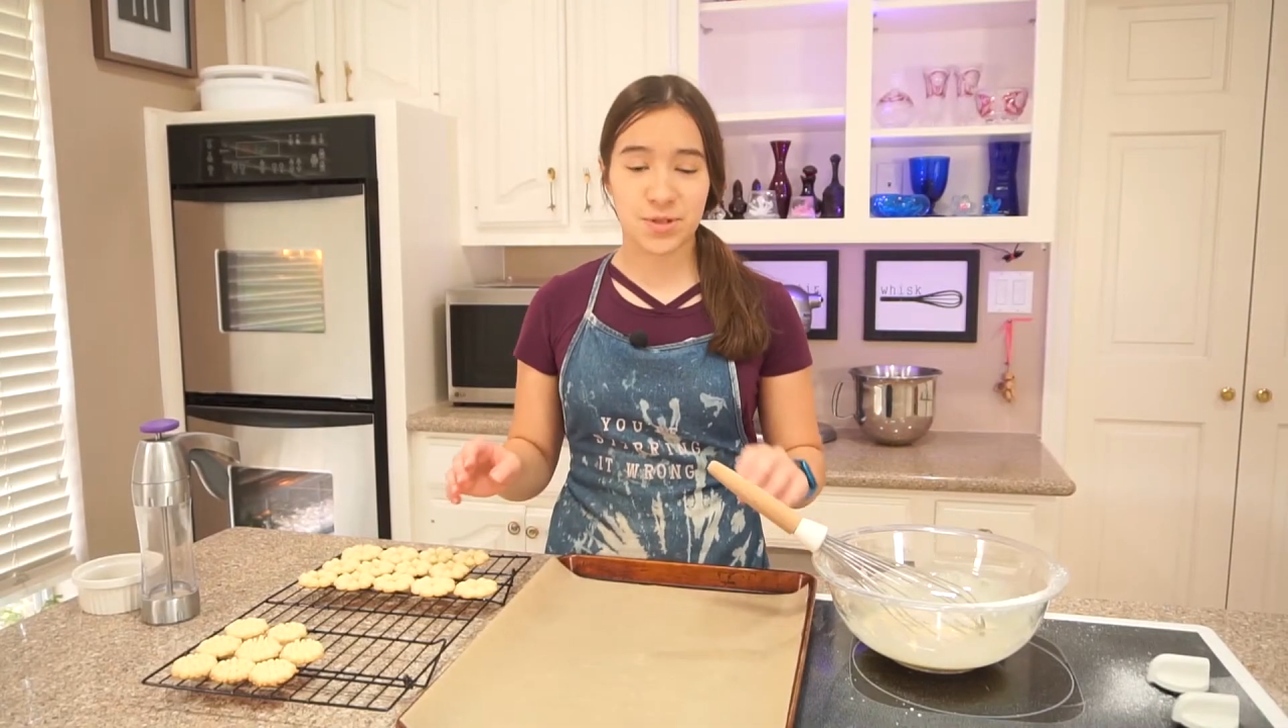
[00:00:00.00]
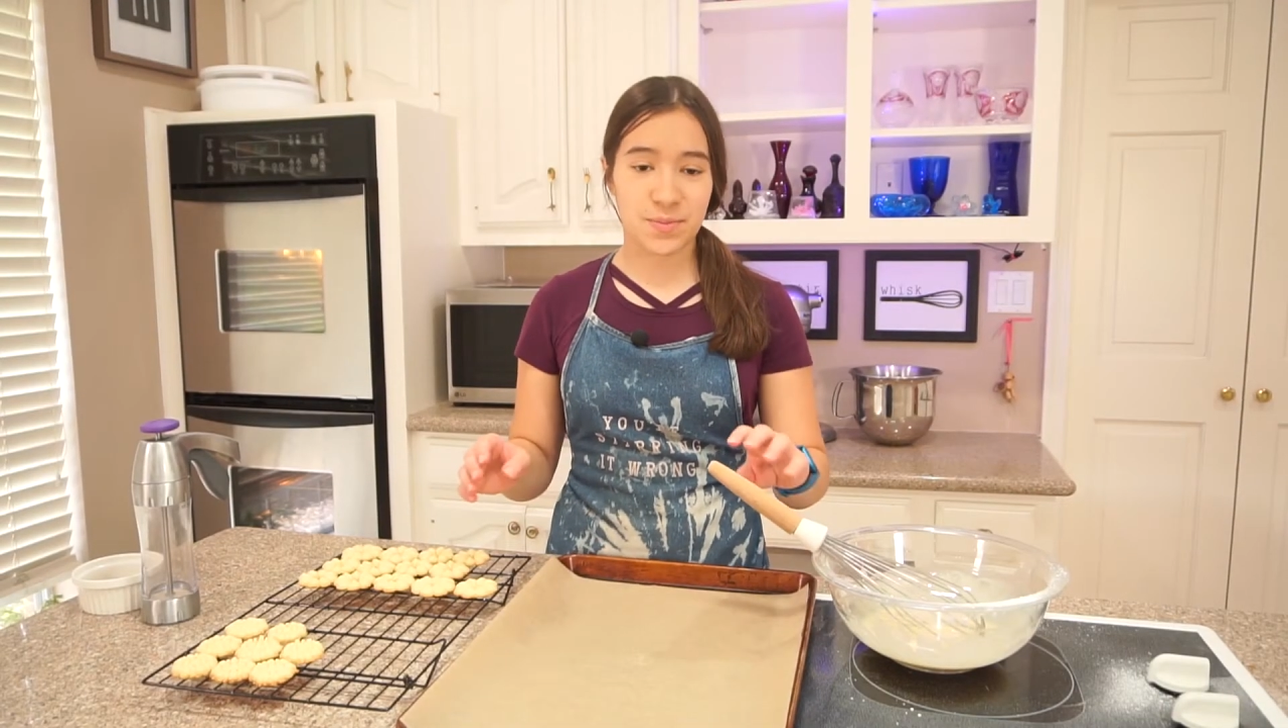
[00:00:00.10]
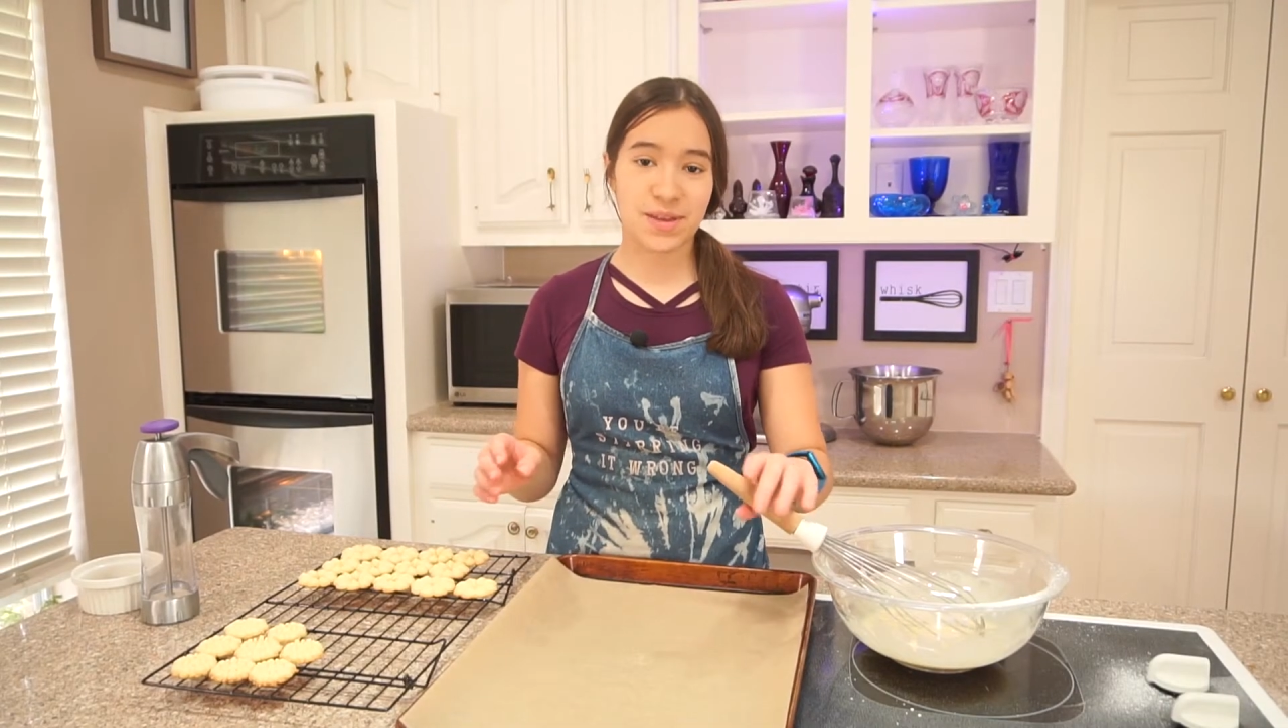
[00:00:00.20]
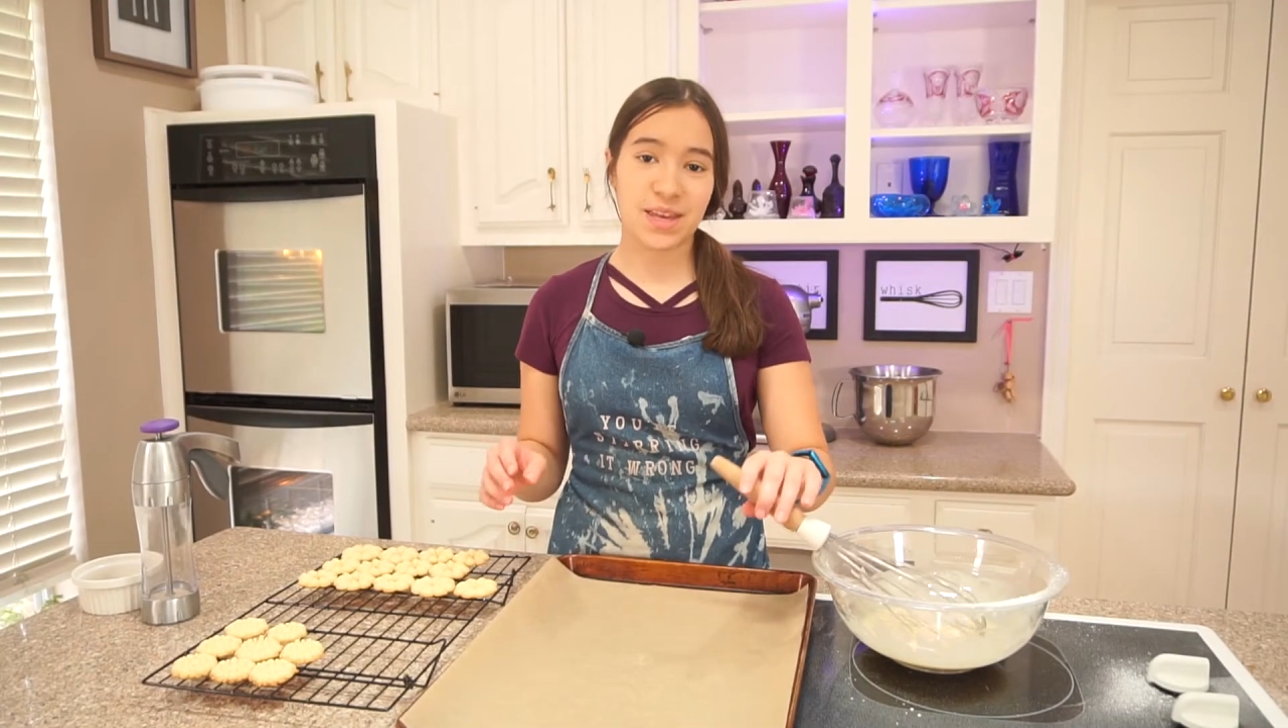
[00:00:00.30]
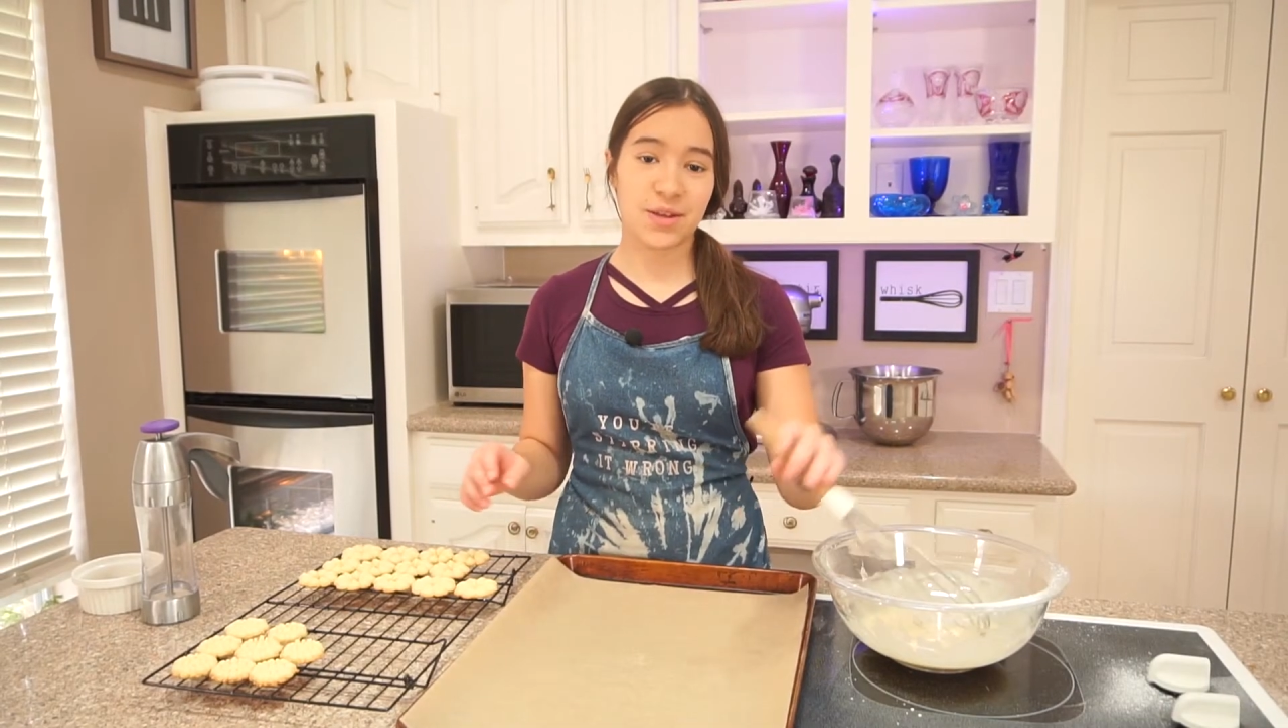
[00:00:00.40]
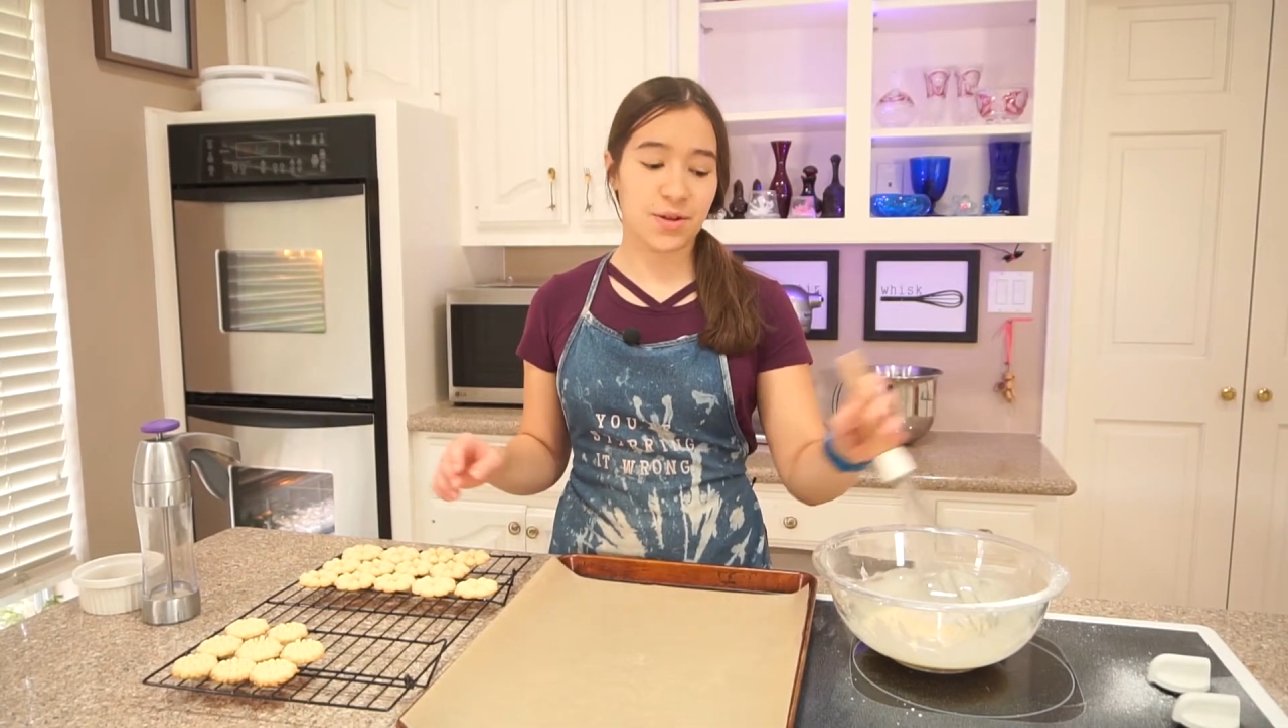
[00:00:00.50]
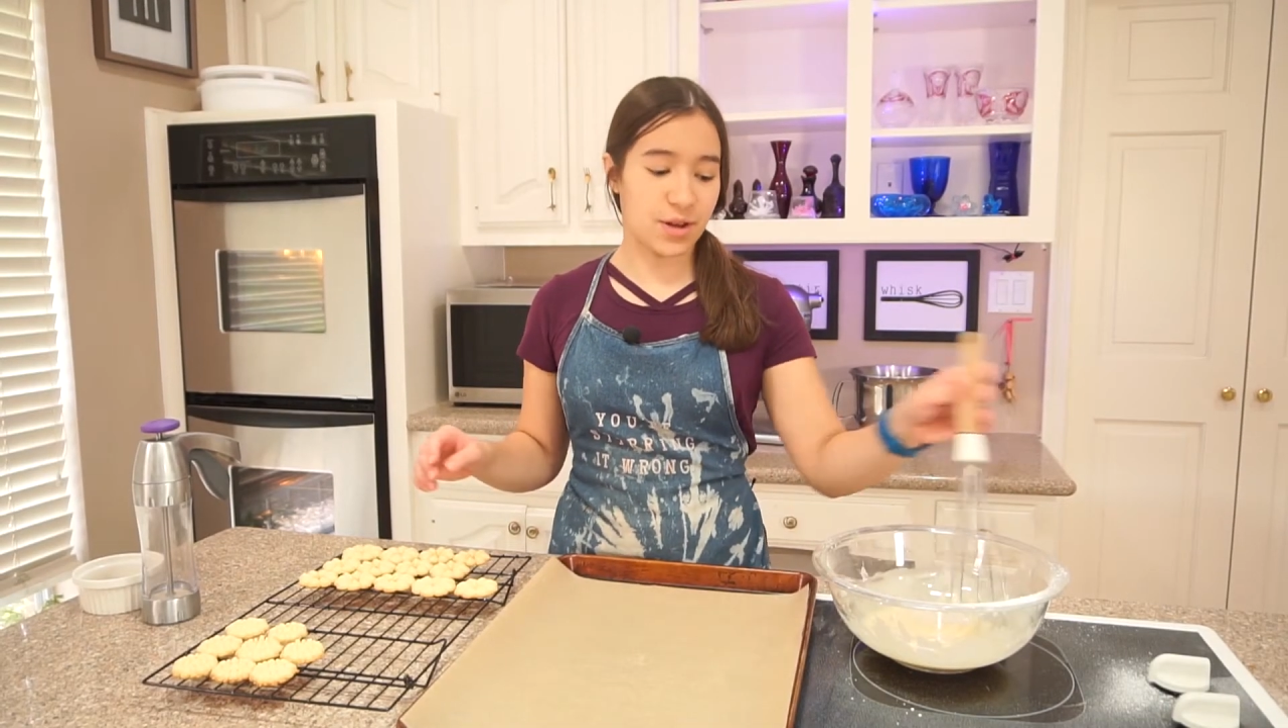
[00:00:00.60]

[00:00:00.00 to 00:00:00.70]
to making your